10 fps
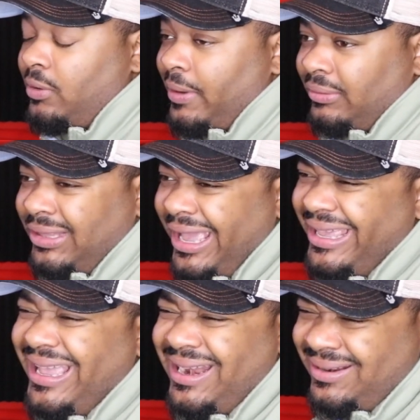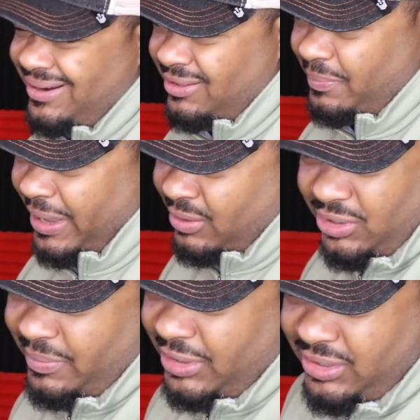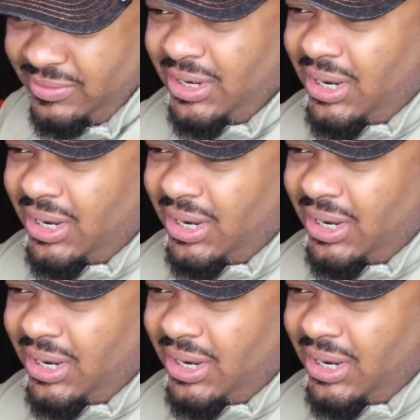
about that. He got another battle coming up.